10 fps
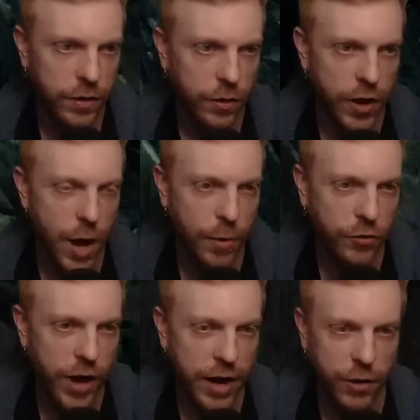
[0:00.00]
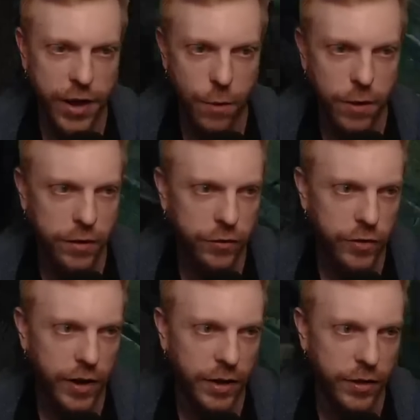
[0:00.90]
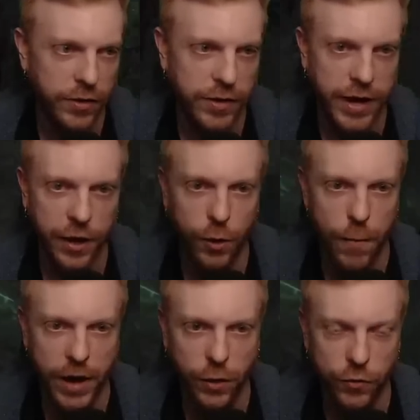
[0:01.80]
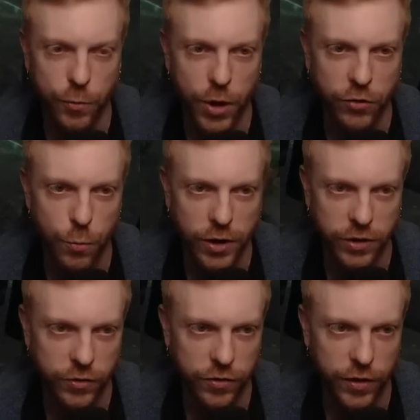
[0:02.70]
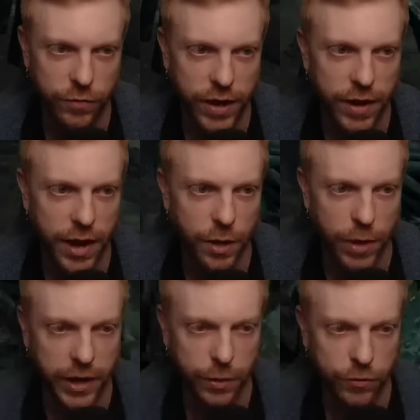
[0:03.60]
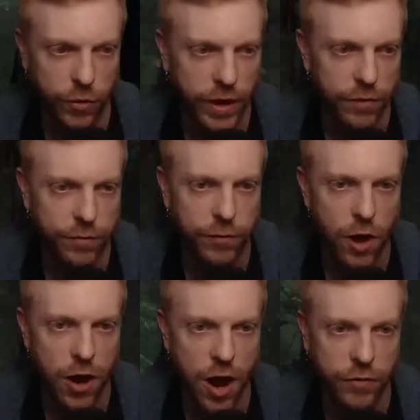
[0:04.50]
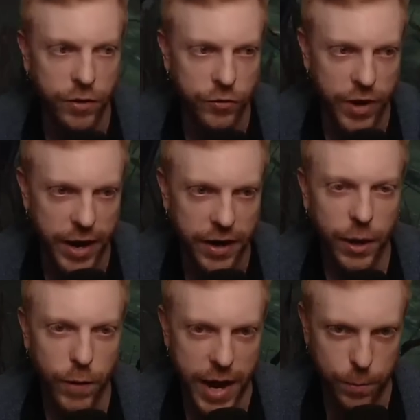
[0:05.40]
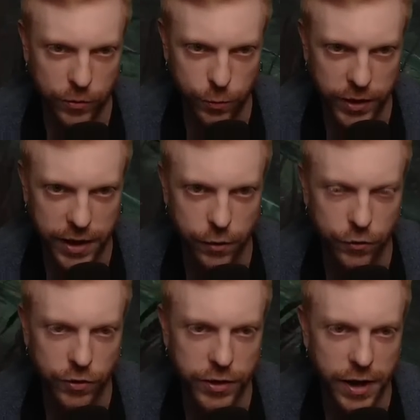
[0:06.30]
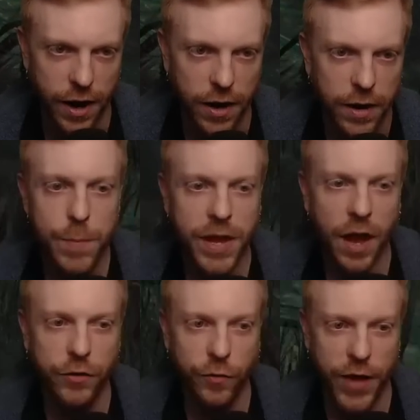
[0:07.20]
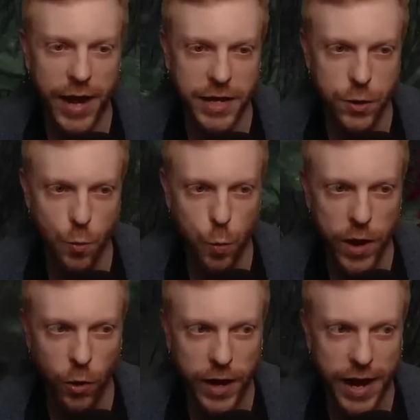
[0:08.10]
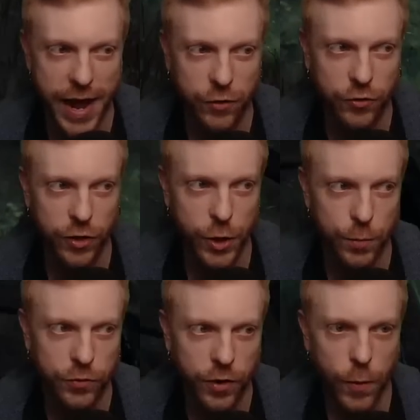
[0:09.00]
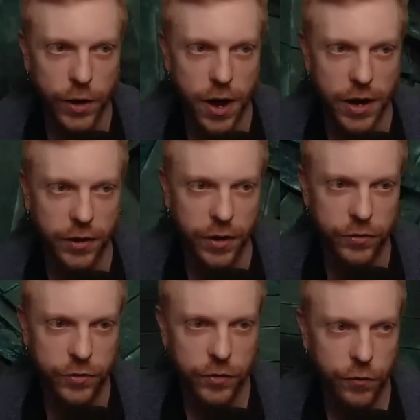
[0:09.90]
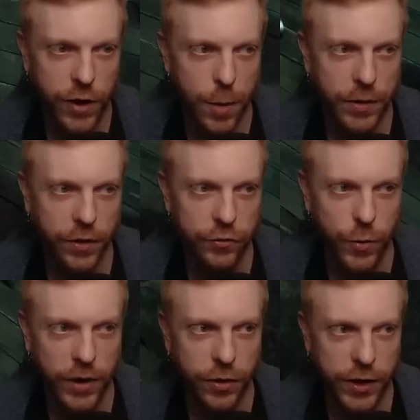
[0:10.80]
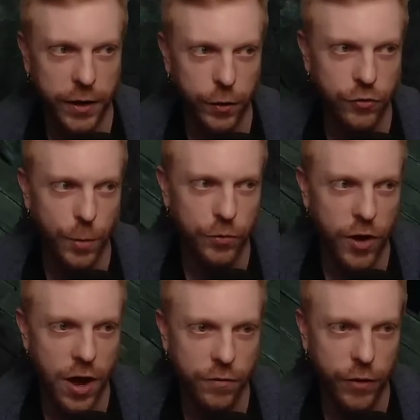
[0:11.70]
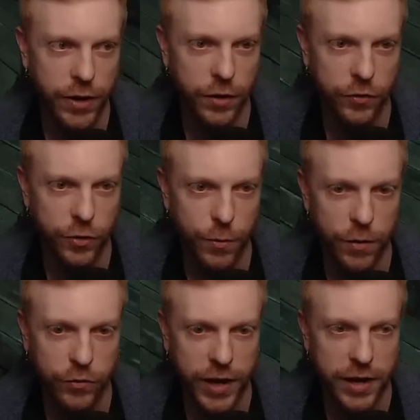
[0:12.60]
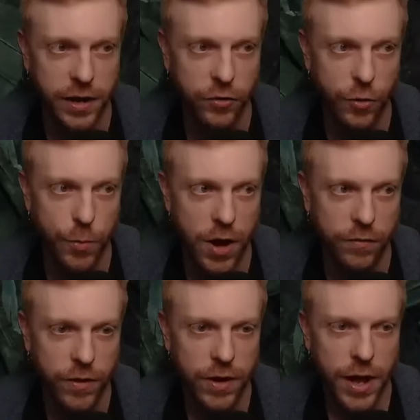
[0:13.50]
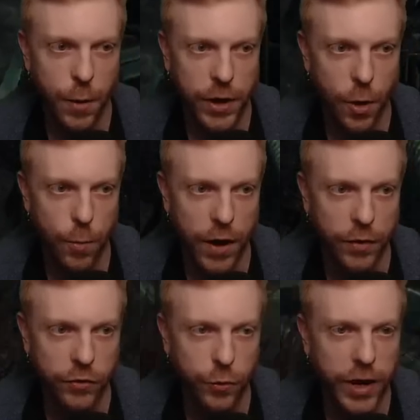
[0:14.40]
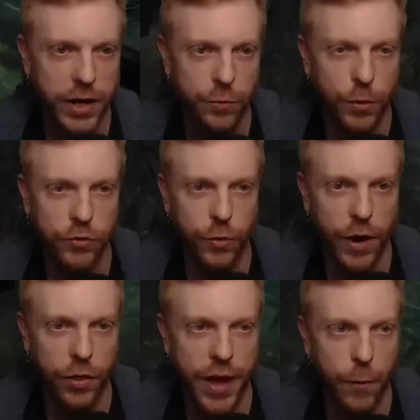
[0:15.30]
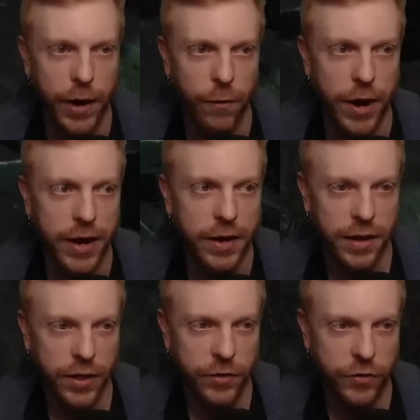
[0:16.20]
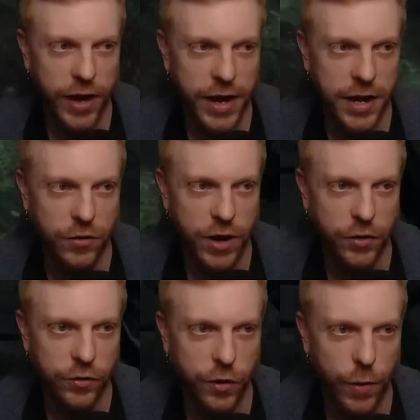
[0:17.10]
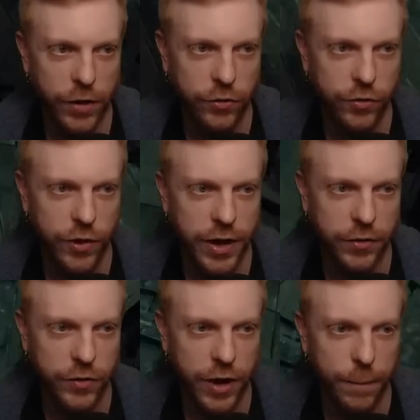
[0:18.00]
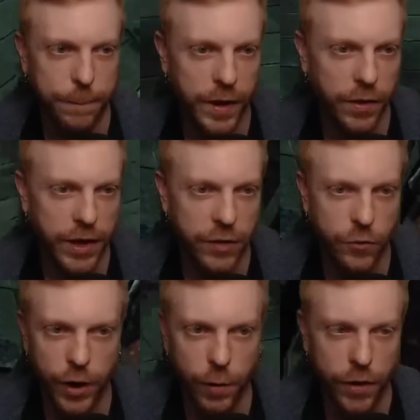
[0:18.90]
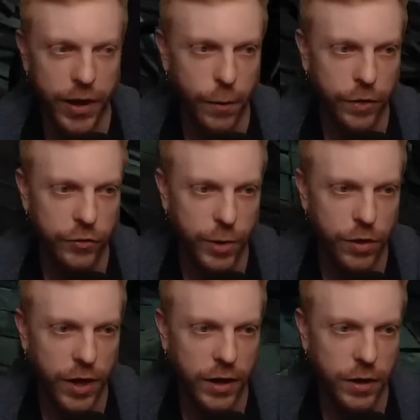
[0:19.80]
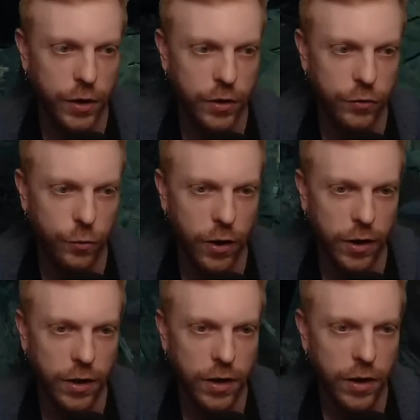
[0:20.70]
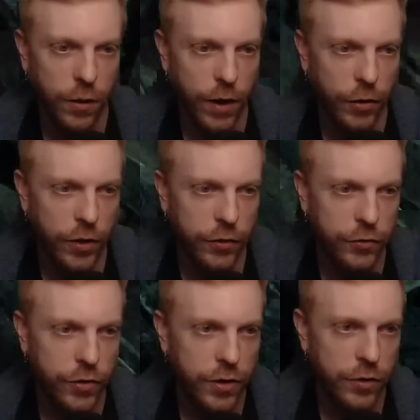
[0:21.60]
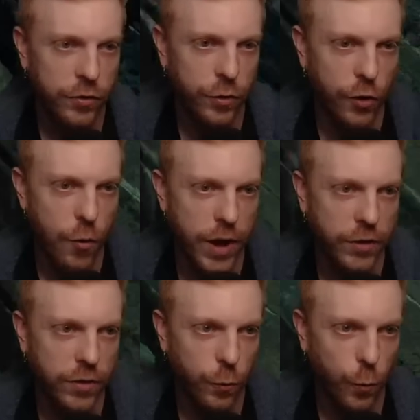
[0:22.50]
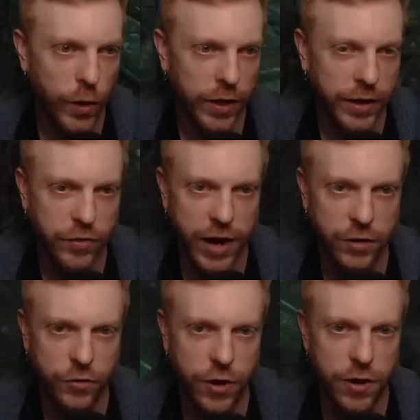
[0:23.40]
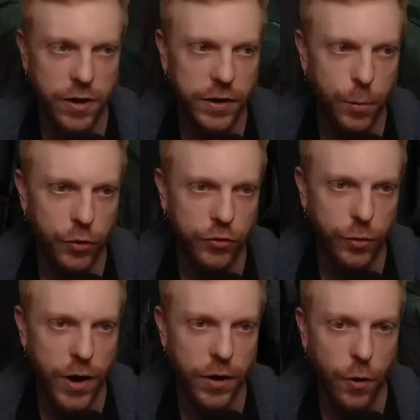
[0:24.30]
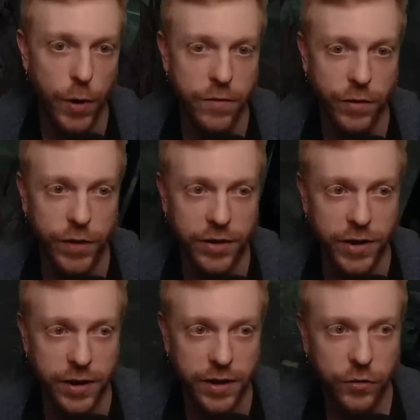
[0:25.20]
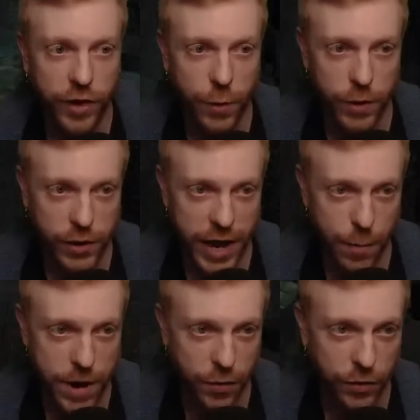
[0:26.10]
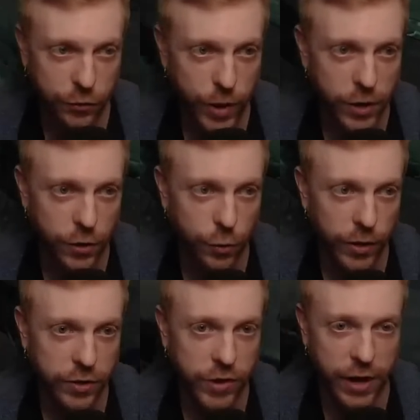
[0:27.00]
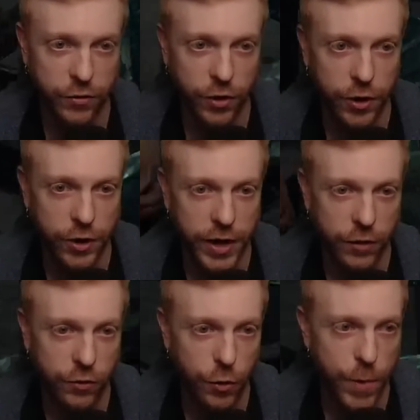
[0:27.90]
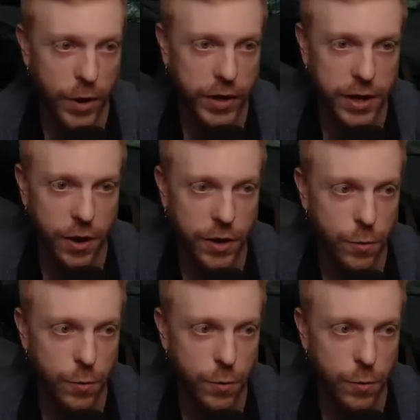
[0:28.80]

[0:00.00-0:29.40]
look how much tighter that was, and the killer might lose a bunch more distance if they end up letting themselves get flung off to the side, like what happens when the killer's in the air. And because of that, you will get extra loops when you're cutting this. So if you're coming this way and then the killer jumps off, or he doesn't jump off, say he didn't jump off, and we go around this way, and he's pushing around that way, right? And let's say he changes the directions the next time, and then he's going around that way. Same thing. You can just run around this, do the quite really tight turn, they're pushing around, or even if they didn't, say when you came down this way and you do the really tight turn and you get to about here and